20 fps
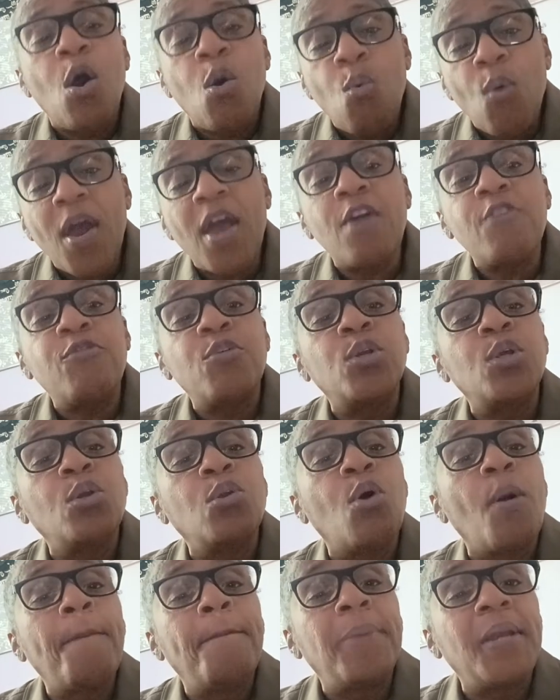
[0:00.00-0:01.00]
Wherefore the
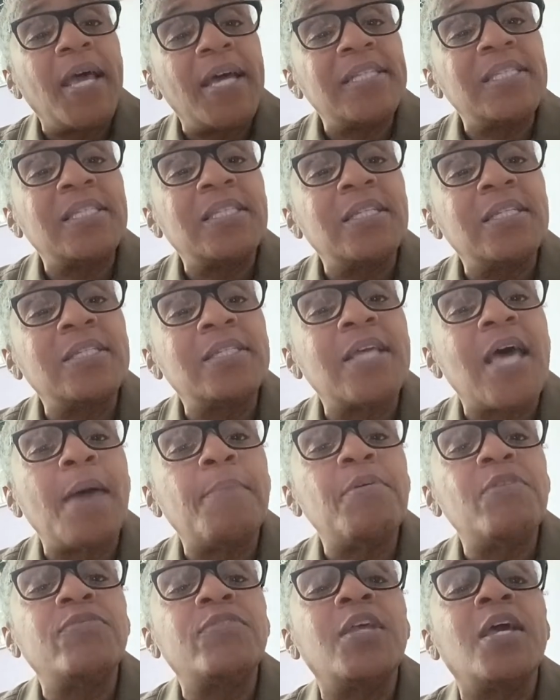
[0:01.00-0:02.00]
Lord blessed the
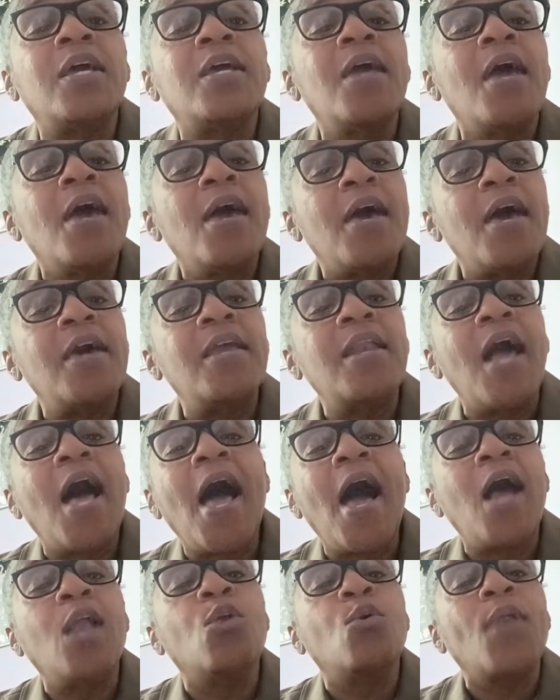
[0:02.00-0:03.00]
Sabbath day and
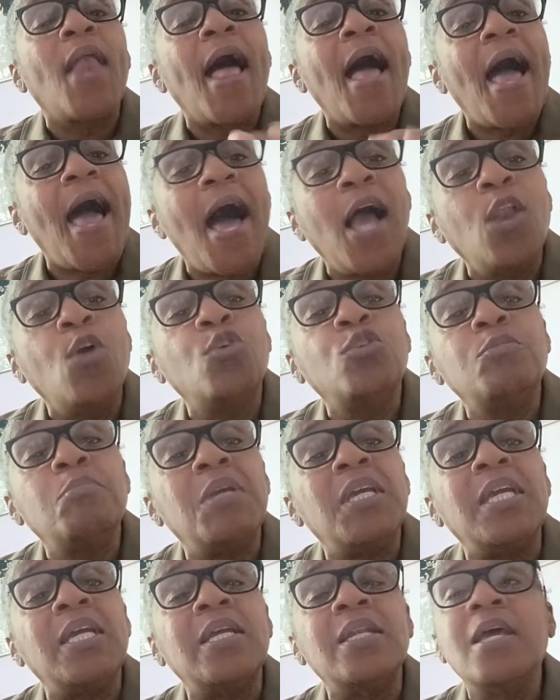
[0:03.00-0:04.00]
hallowed. Hallowed
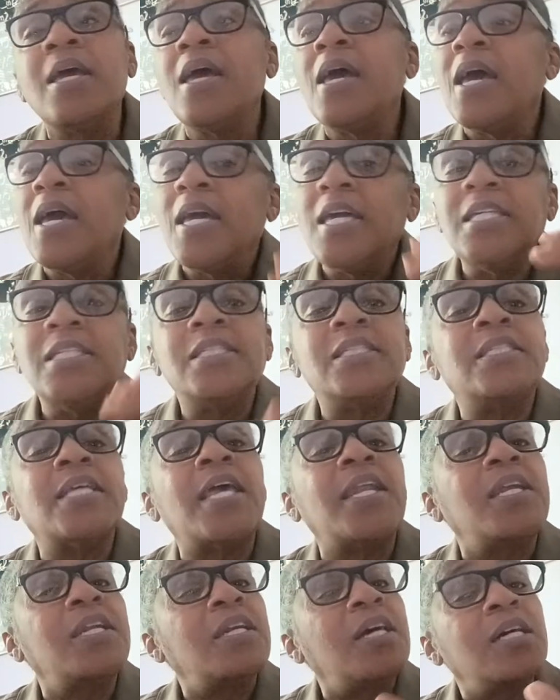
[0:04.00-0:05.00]
mean he set
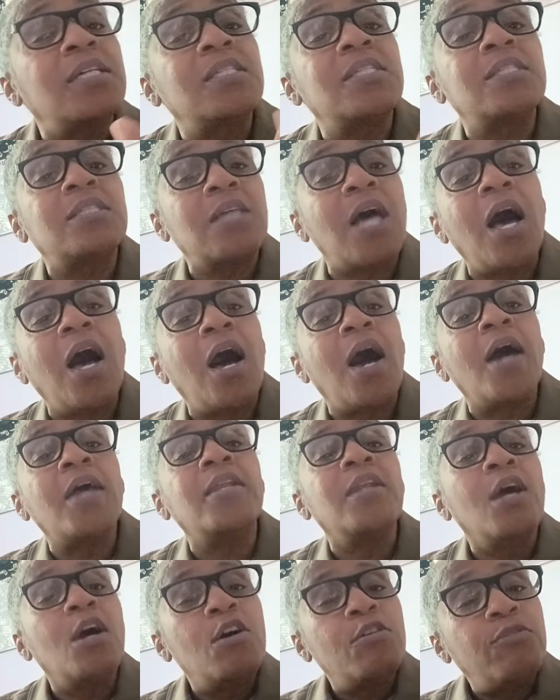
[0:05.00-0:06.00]
it
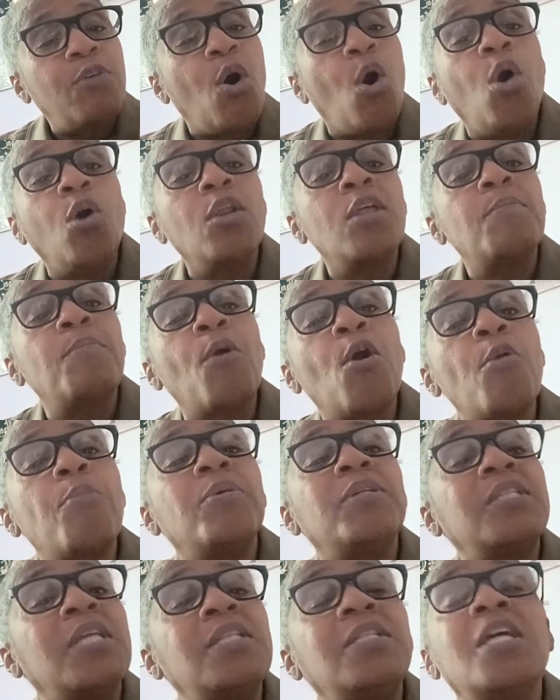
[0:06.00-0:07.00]
aside for holy purpose. And